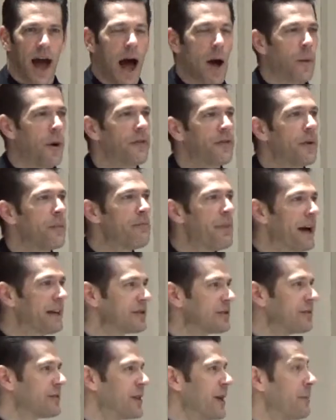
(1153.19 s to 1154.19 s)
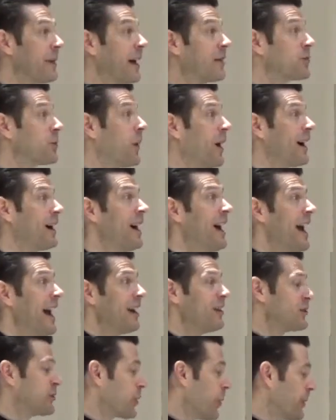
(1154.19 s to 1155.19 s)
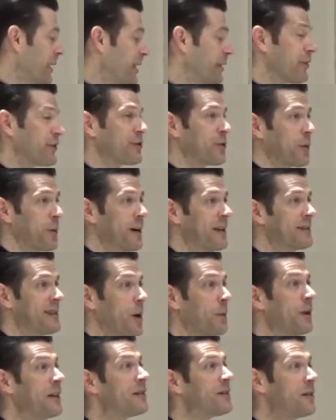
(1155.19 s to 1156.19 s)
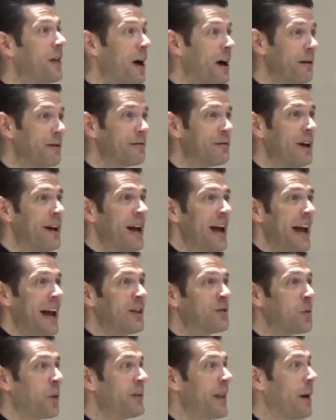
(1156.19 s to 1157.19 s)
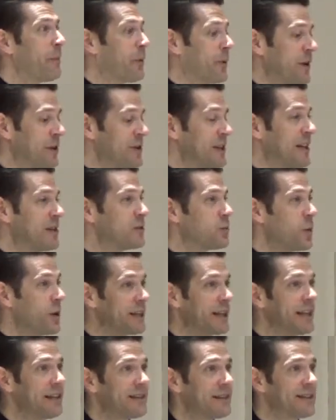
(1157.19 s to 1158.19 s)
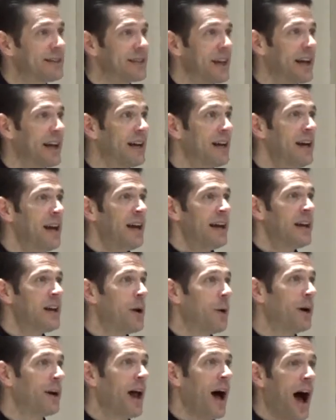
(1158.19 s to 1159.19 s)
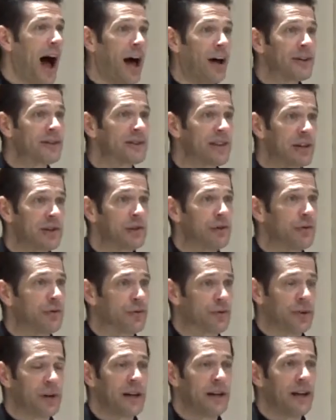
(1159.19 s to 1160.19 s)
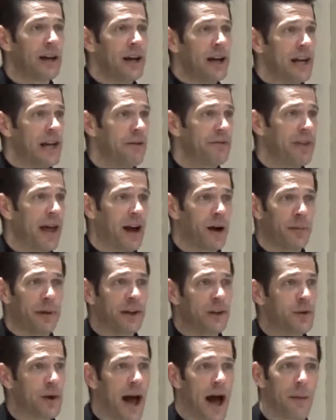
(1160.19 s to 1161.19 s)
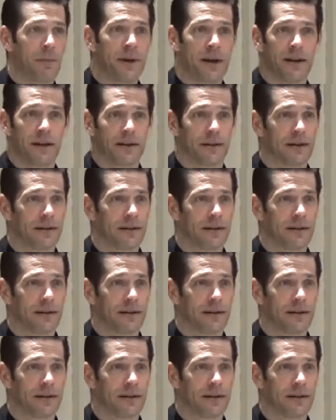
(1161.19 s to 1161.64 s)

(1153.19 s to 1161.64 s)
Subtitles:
I want the best for them. That's why in so many of the stories that we love, it's when that person is willing to say, you know what, I'll set you free if that'll make you happy.